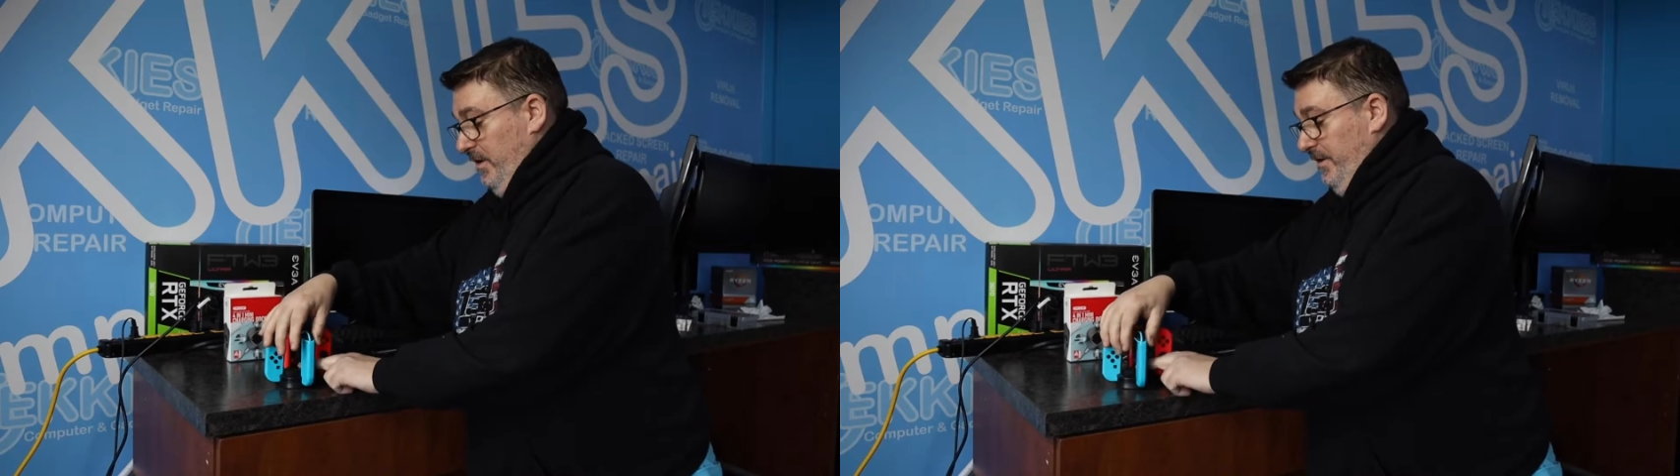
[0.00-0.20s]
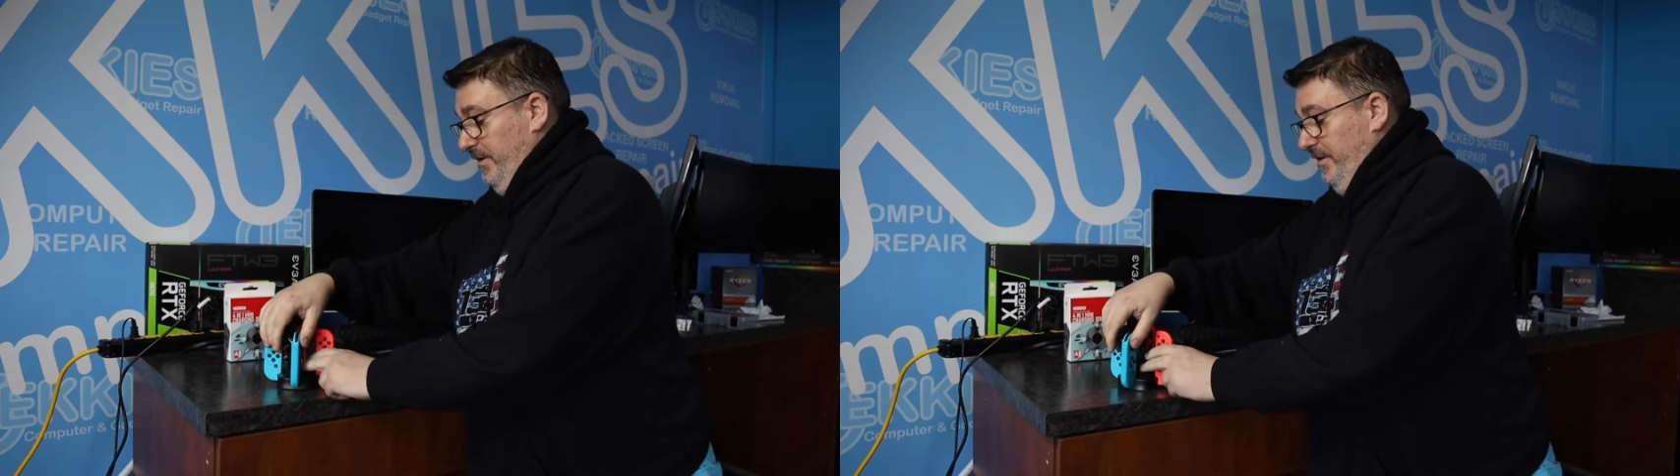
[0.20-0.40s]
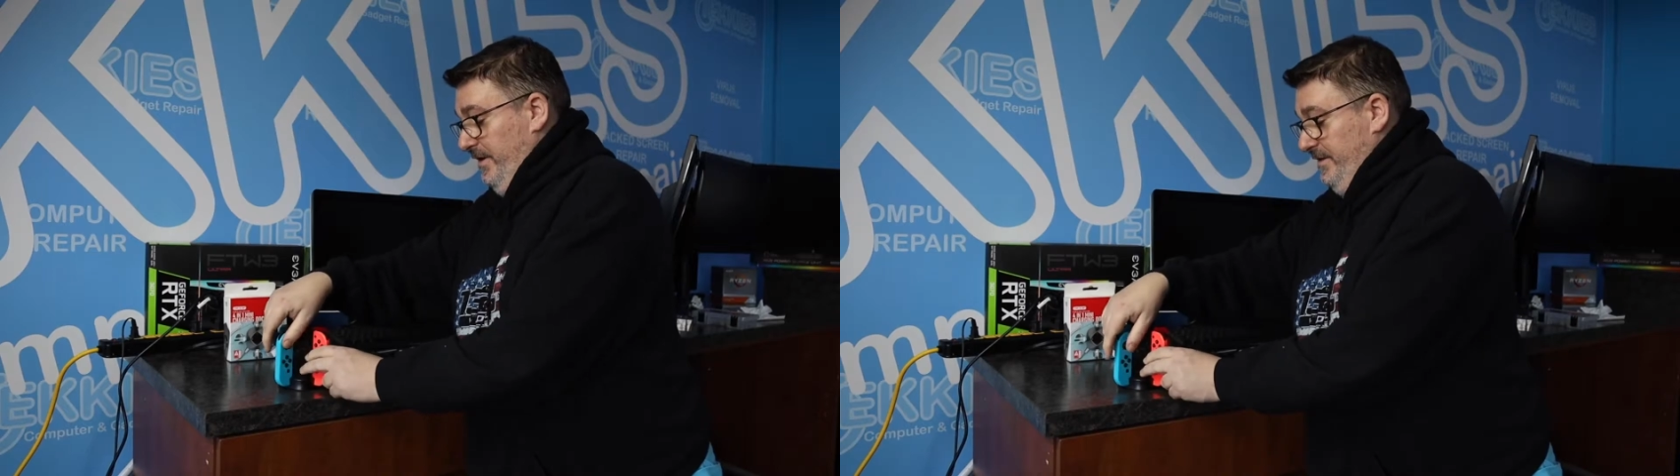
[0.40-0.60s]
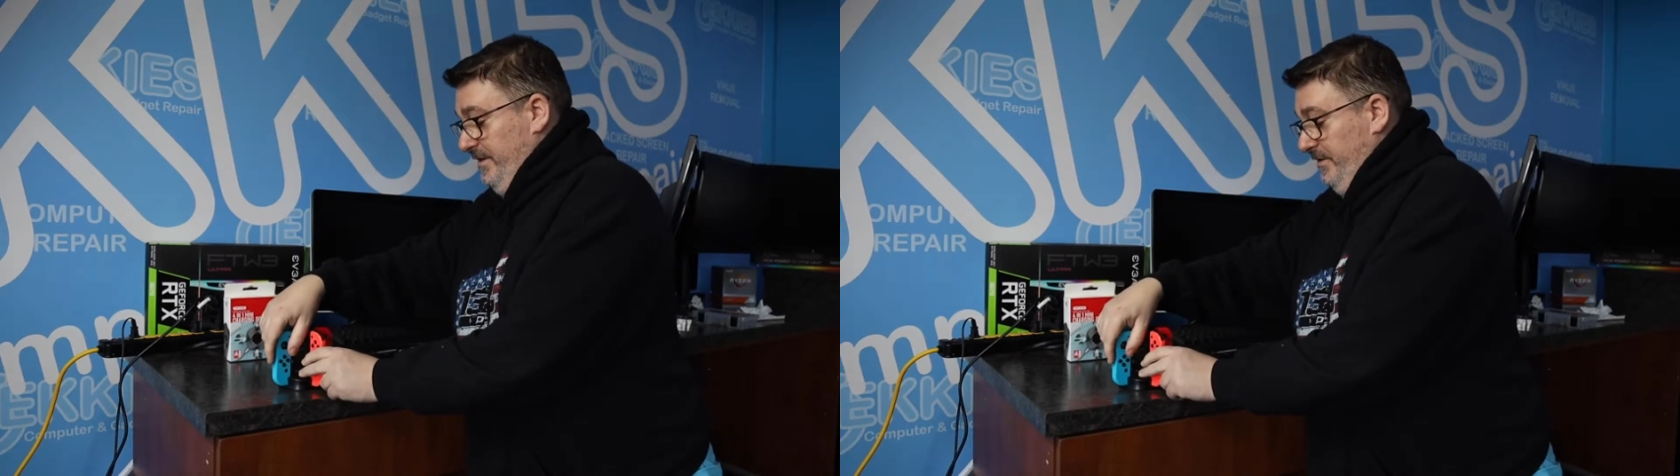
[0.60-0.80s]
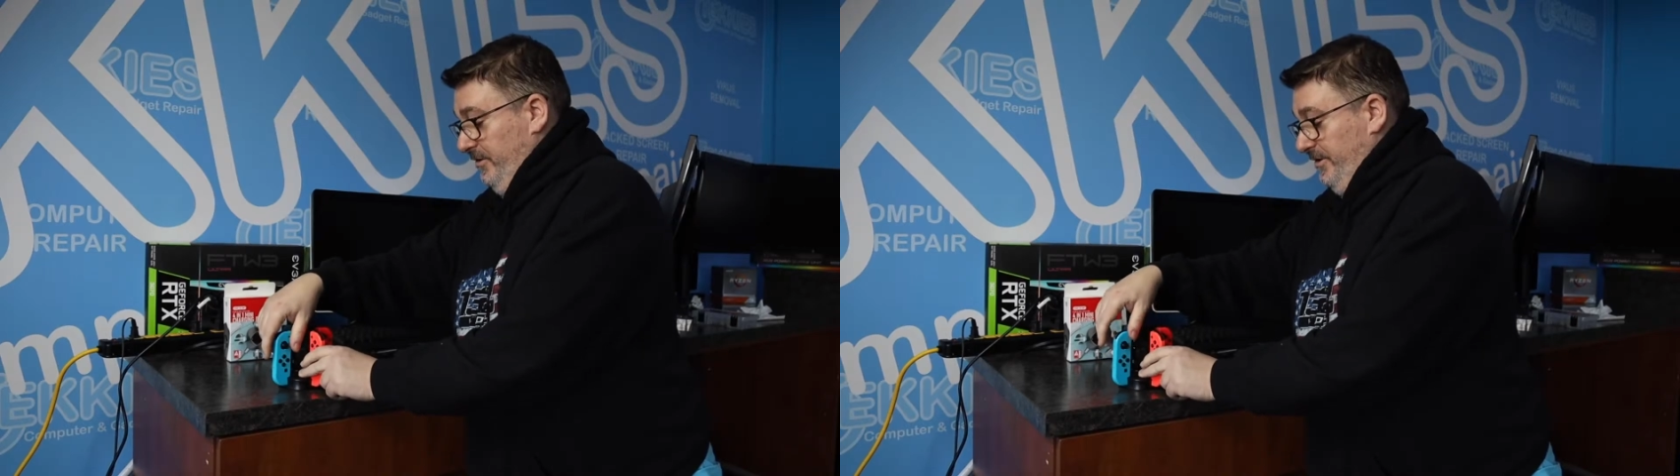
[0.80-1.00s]
They're easy
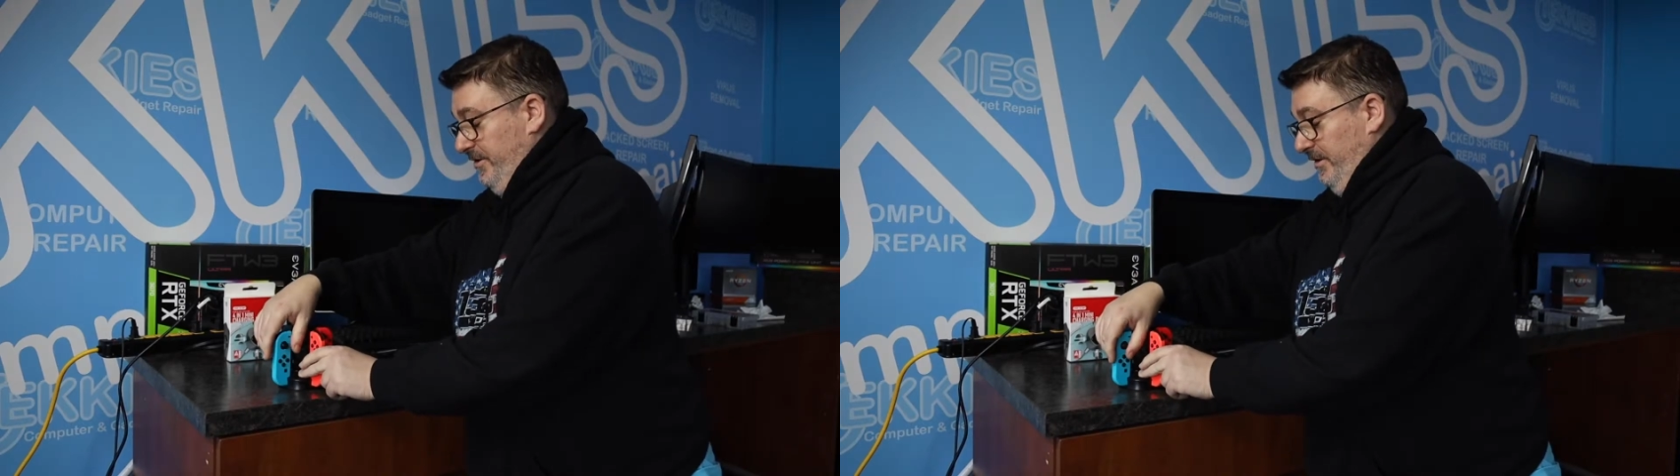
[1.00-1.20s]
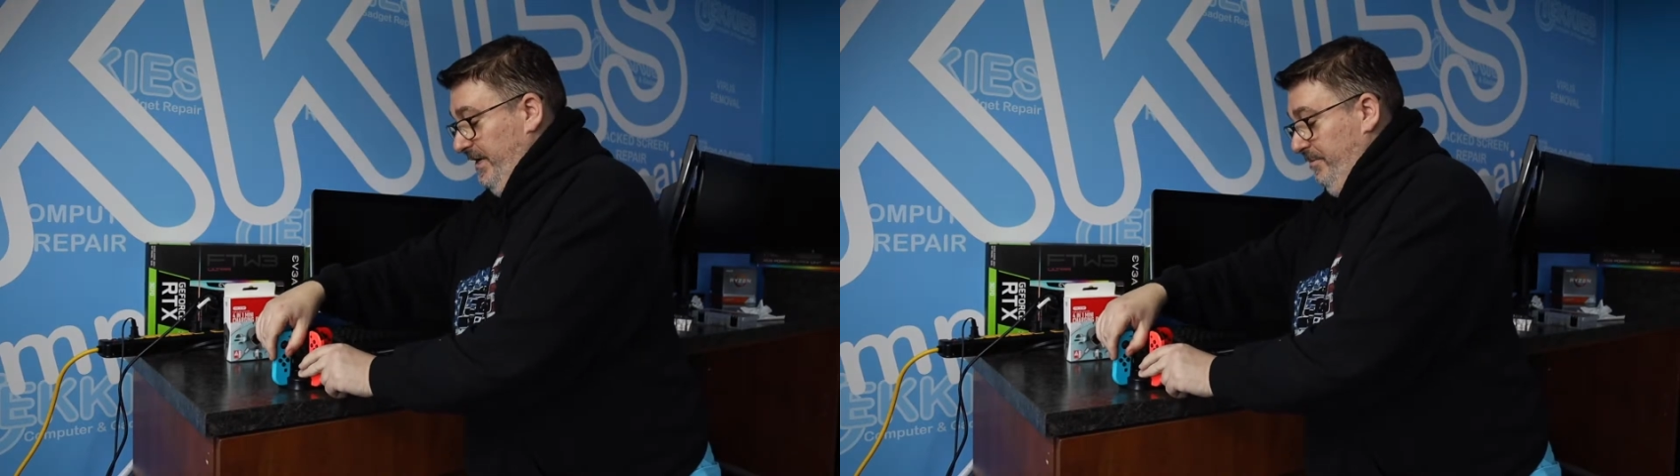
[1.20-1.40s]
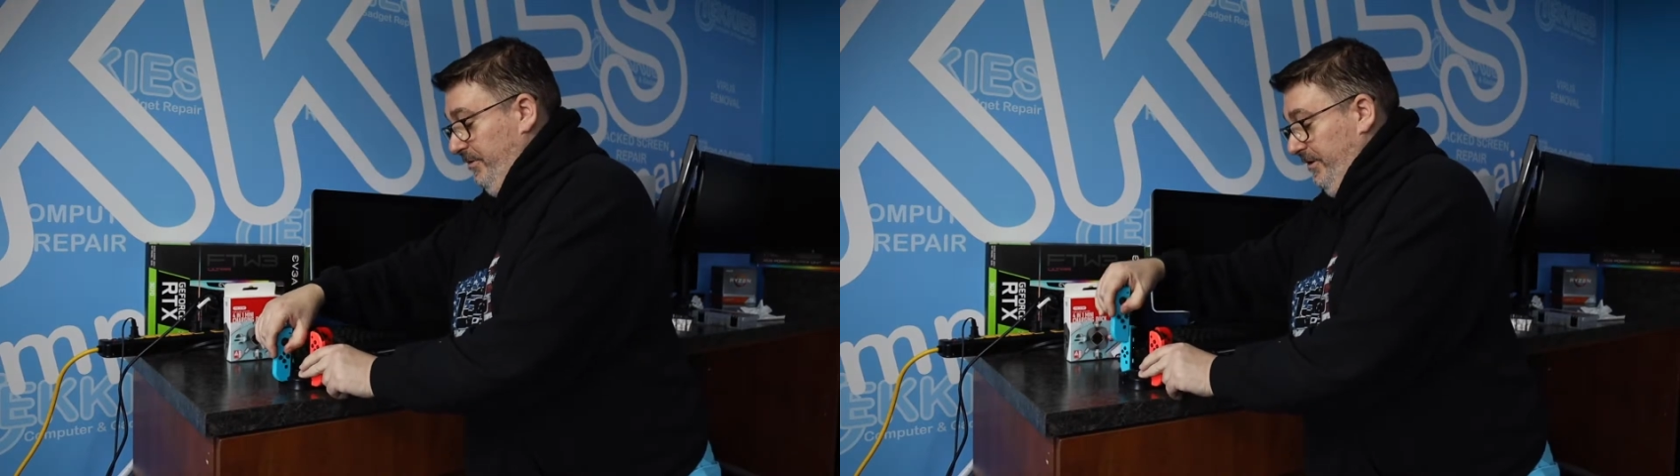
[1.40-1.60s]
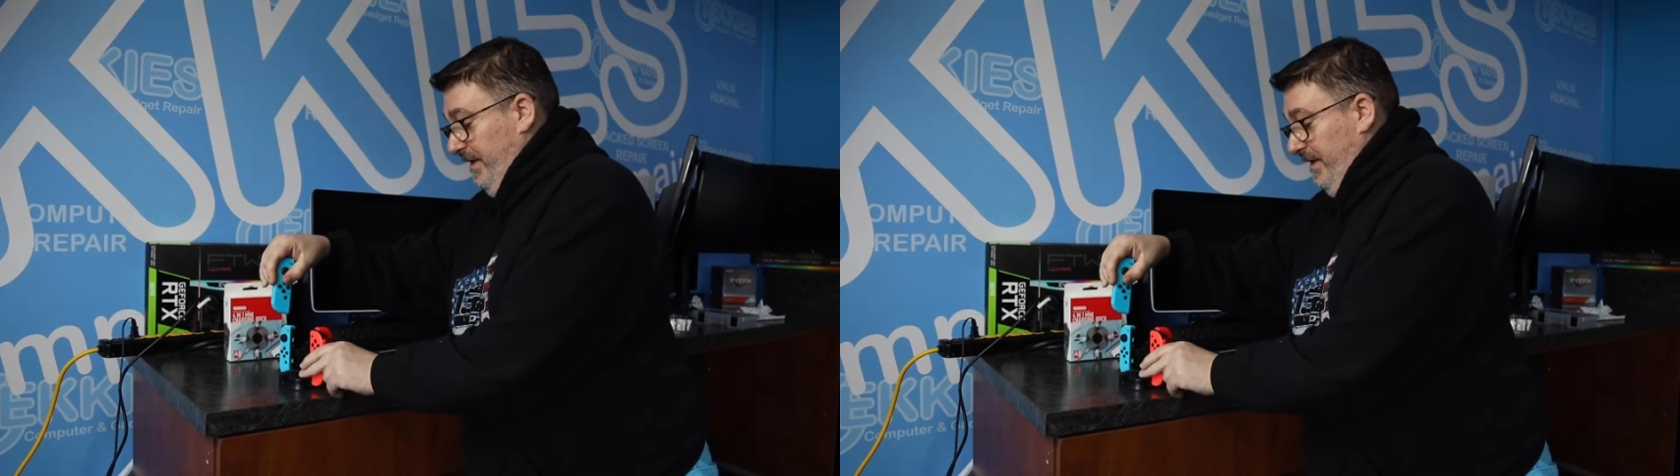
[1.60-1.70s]
to click. They're labeled